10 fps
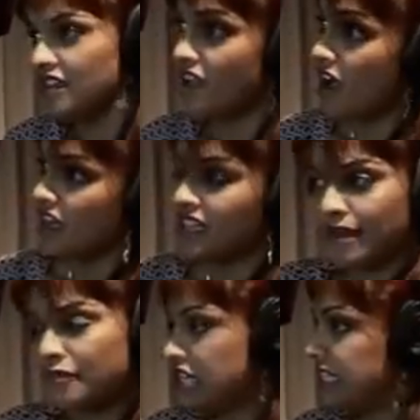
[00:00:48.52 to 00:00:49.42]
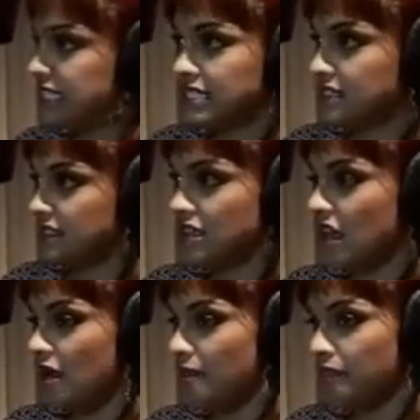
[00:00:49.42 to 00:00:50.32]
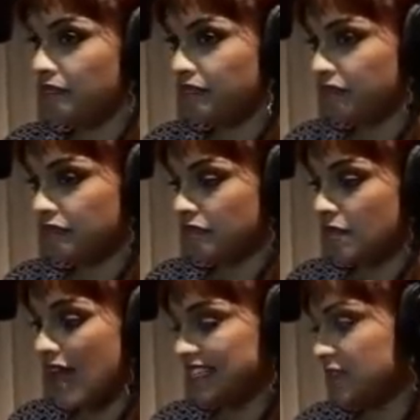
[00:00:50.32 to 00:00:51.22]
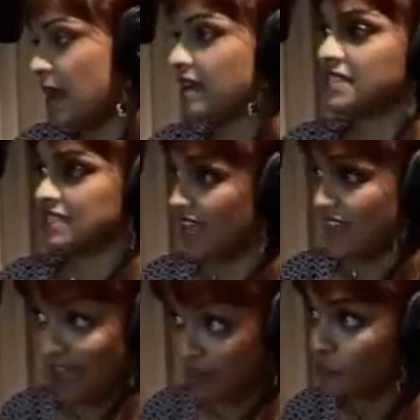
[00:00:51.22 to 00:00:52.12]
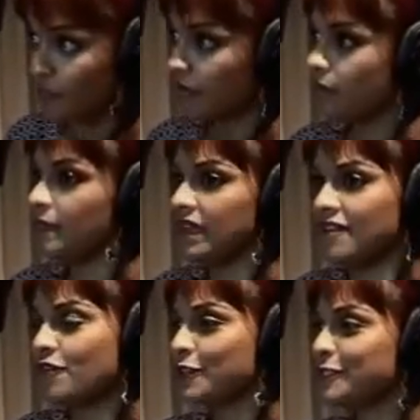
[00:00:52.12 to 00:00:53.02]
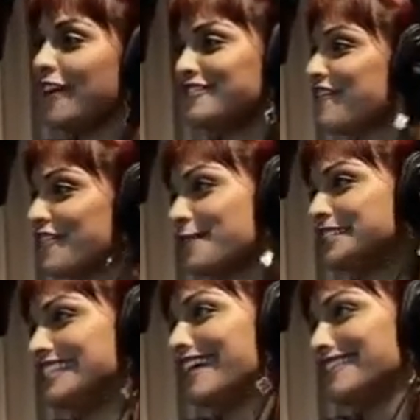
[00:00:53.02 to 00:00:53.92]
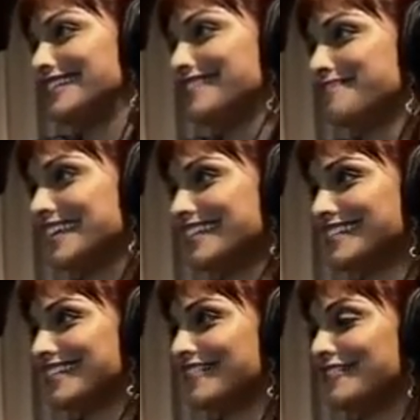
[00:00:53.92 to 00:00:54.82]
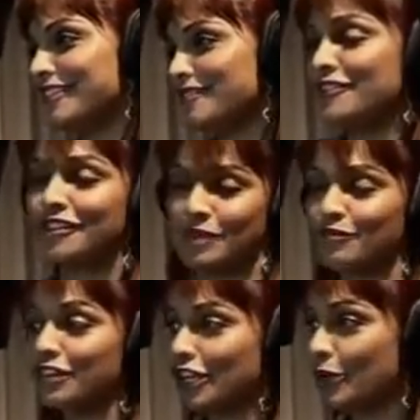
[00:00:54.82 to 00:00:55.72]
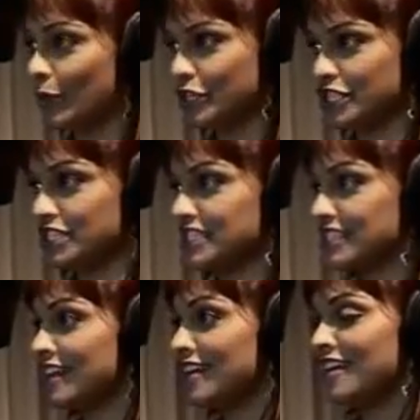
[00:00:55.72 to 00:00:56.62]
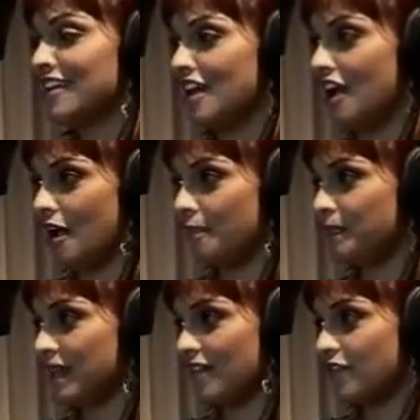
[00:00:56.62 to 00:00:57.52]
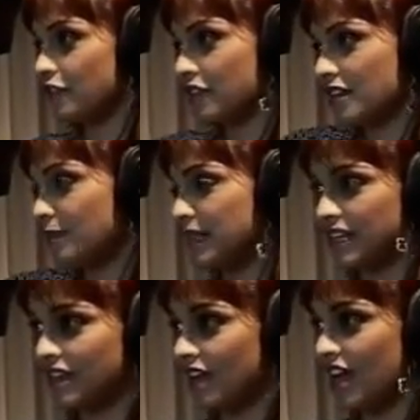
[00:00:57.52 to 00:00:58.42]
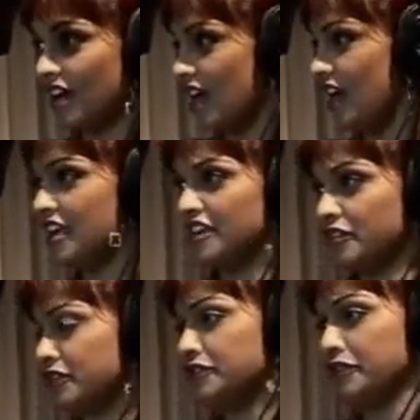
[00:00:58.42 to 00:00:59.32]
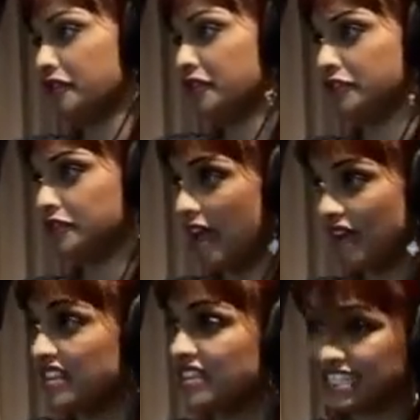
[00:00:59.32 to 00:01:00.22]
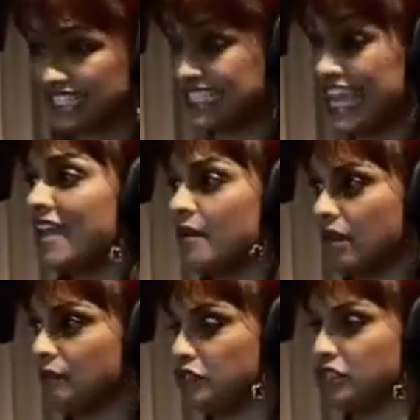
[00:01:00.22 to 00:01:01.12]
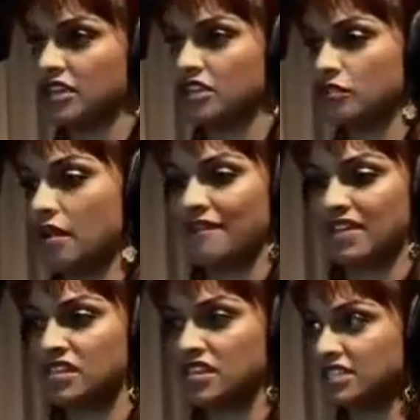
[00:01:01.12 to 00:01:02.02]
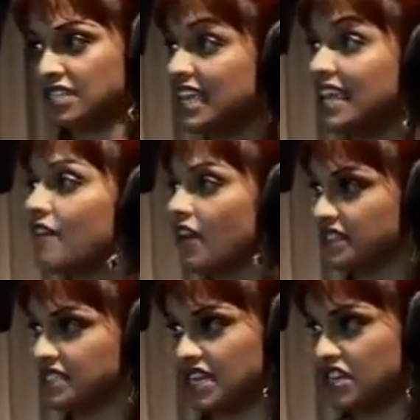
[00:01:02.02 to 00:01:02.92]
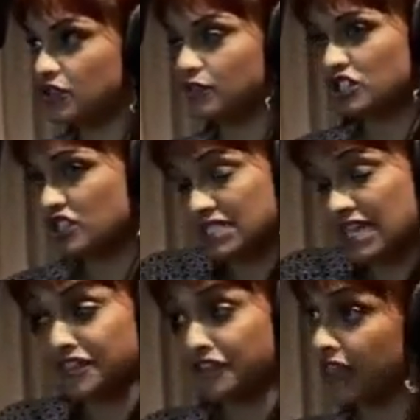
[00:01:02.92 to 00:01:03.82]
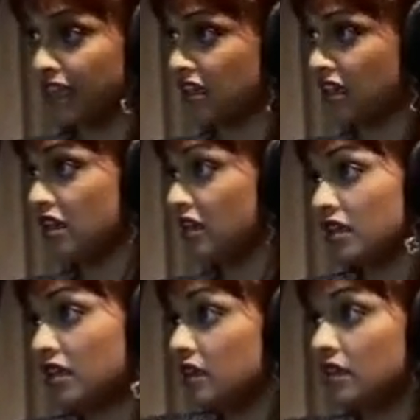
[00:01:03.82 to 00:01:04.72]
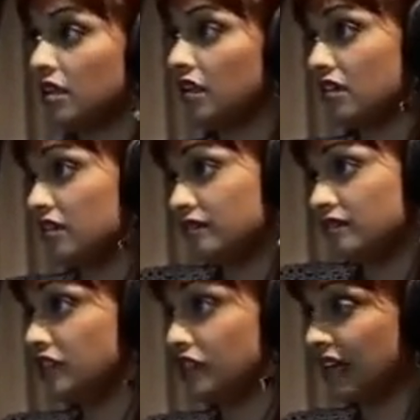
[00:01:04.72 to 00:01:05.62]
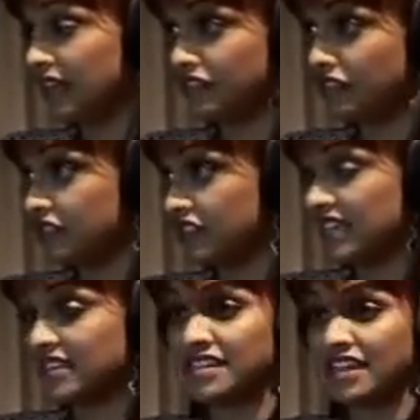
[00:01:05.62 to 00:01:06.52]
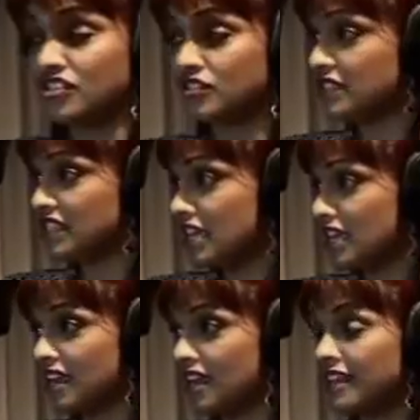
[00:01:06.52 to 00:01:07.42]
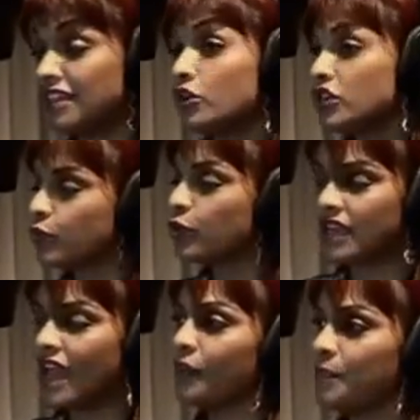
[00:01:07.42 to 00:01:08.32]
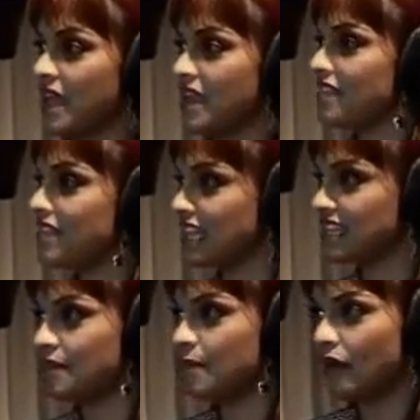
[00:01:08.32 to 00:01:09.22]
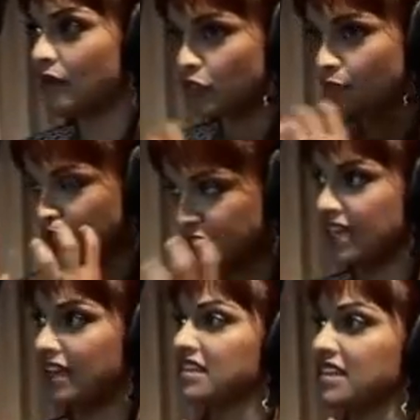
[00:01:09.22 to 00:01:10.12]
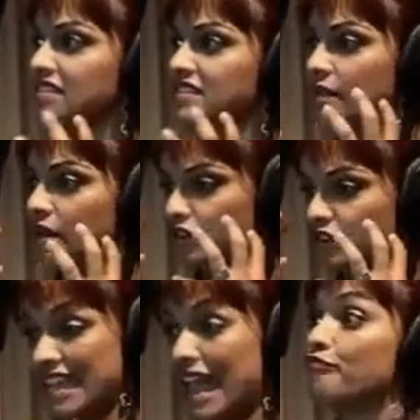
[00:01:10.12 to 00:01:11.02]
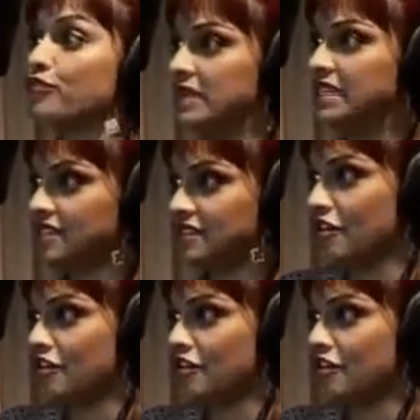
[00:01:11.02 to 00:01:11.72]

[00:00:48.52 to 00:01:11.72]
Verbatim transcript: young, glamorous um, aspects can help, but mm-hmm. of course, you have to have the personality because if you could you could be really gorgeous. Um, but if you're a complete airhead or you don't you don't have anything to say about music, you have anything to give on the stage. You would just stand there like a you know, I don't know, just like a statue ah. singing. And, and looks wouldn't help then. I think it's about your personality and it's about your temperament as an